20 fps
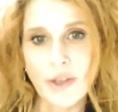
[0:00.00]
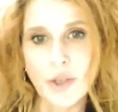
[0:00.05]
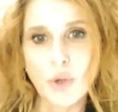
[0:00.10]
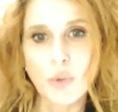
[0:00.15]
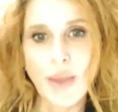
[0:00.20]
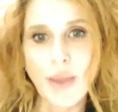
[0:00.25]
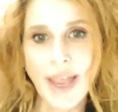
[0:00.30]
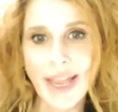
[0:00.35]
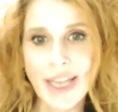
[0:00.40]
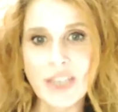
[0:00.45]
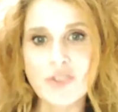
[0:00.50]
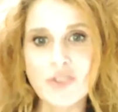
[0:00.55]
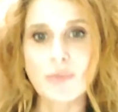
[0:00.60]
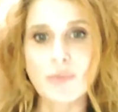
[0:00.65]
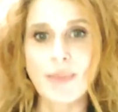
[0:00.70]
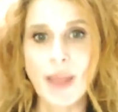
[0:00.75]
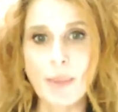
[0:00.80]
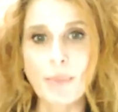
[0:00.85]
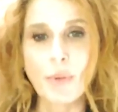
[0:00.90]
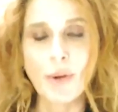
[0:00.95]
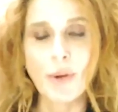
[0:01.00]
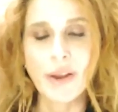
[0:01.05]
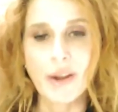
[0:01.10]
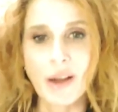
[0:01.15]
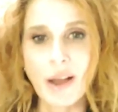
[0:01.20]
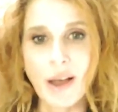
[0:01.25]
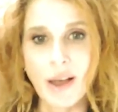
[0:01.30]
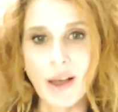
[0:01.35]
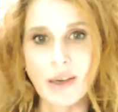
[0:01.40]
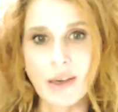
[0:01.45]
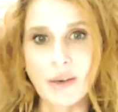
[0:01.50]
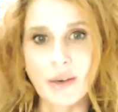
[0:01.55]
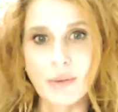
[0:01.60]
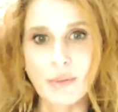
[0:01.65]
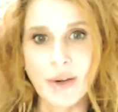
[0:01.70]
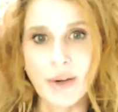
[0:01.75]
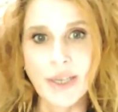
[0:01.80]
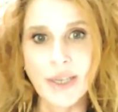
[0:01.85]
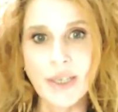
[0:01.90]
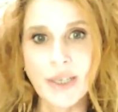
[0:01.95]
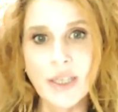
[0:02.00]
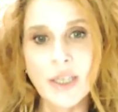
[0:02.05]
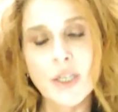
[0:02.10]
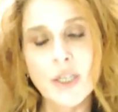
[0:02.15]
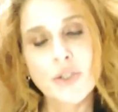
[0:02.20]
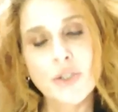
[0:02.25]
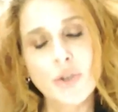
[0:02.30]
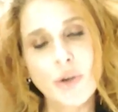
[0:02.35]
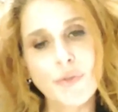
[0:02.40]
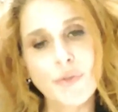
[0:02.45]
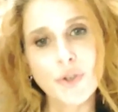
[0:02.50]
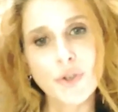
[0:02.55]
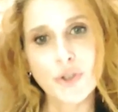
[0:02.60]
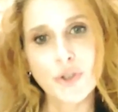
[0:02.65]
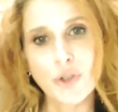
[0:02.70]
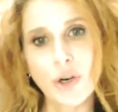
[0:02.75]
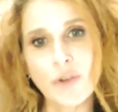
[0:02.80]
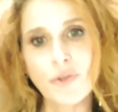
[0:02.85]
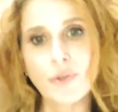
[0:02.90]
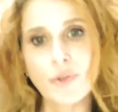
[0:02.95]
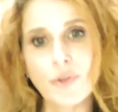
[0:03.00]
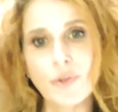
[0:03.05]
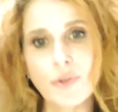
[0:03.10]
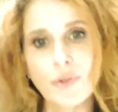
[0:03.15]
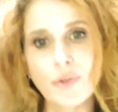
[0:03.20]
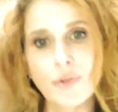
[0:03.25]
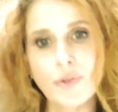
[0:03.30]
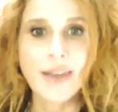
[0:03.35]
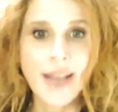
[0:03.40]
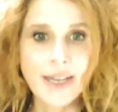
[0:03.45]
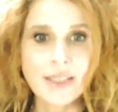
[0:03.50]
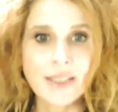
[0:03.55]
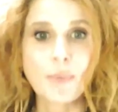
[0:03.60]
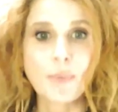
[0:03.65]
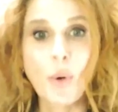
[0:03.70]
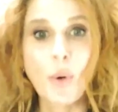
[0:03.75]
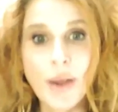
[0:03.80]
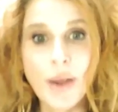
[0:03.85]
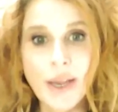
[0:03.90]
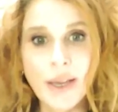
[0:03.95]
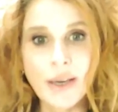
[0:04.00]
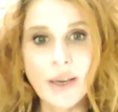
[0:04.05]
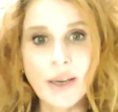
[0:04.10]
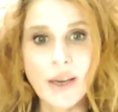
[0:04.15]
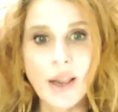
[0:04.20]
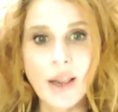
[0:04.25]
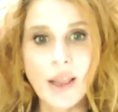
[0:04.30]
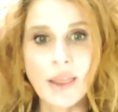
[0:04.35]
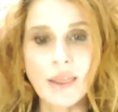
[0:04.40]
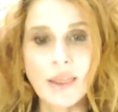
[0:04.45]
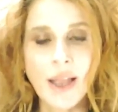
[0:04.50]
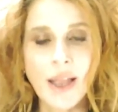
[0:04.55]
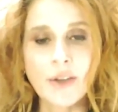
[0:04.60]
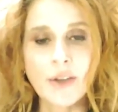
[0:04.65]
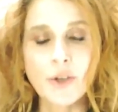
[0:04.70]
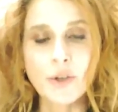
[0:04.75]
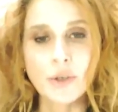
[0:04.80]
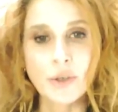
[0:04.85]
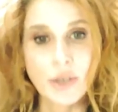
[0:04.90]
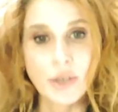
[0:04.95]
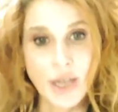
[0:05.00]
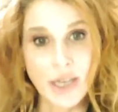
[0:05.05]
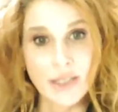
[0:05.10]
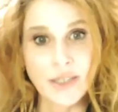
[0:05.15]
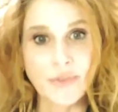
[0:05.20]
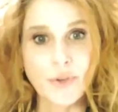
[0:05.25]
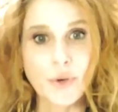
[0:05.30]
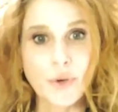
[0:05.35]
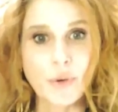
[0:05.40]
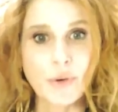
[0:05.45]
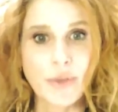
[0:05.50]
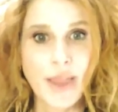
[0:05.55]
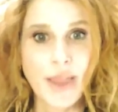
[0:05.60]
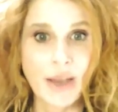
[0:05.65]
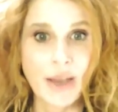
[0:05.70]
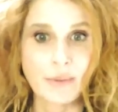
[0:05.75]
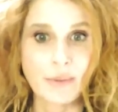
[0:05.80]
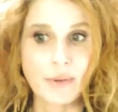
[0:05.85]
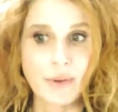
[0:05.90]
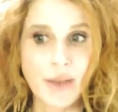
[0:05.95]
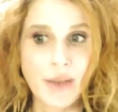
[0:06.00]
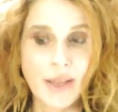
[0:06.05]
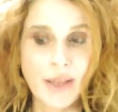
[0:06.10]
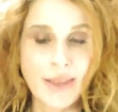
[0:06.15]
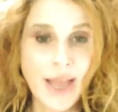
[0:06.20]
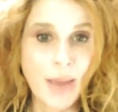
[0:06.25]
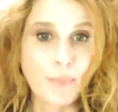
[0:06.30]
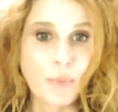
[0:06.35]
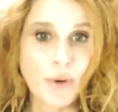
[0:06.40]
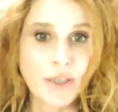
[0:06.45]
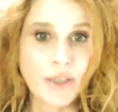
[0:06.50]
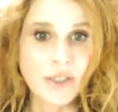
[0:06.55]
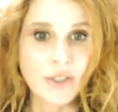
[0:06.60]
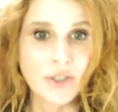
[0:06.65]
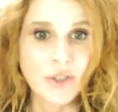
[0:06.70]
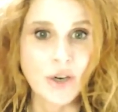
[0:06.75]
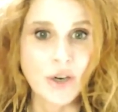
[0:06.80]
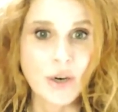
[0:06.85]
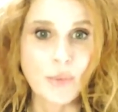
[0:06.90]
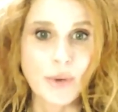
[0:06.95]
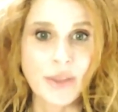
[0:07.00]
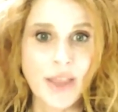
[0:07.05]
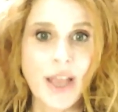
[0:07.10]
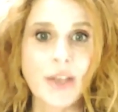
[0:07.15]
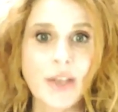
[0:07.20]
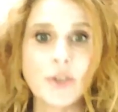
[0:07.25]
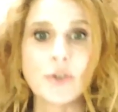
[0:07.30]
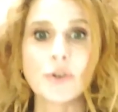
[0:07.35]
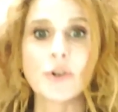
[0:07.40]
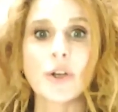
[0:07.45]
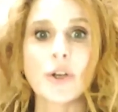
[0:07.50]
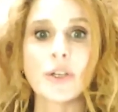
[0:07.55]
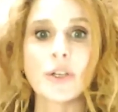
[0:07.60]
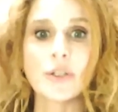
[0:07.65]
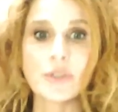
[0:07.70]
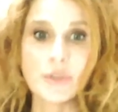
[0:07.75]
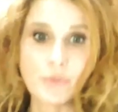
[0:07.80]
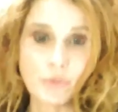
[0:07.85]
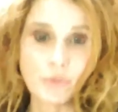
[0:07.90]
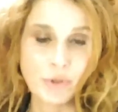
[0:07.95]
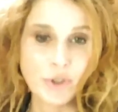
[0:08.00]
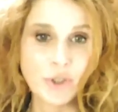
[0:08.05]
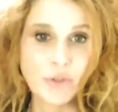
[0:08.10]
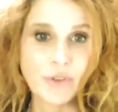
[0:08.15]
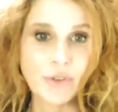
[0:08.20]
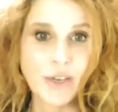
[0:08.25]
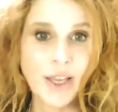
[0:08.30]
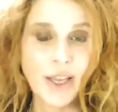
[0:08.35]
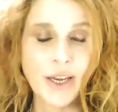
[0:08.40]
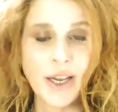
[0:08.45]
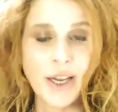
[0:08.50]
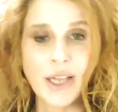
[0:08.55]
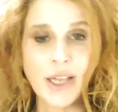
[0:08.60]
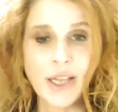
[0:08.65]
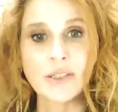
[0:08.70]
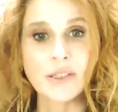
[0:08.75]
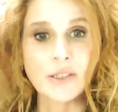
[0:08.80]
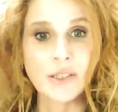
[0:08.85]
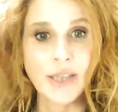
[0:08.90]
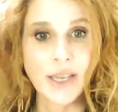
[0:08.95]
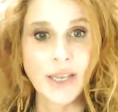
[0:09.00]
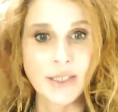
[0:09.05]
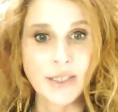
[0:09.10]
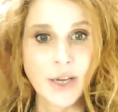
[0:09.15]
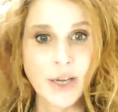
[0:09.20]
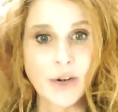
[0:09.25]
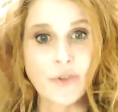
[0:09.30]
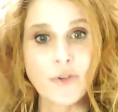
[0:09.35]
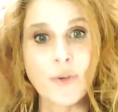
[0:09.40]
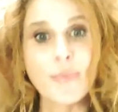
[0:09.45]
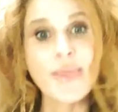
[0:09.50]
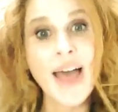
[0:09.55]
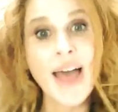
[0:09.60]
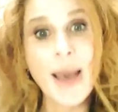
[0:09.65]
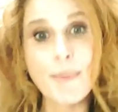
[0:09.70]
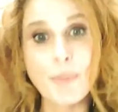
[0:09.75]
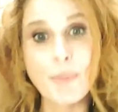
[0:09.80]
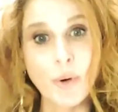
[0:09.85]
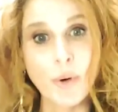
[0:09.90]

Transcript: You age from that point on, right? So if you start from that next point, then you're as if you're that at that point to start with, and you're going to rejuvenate and get tighter from that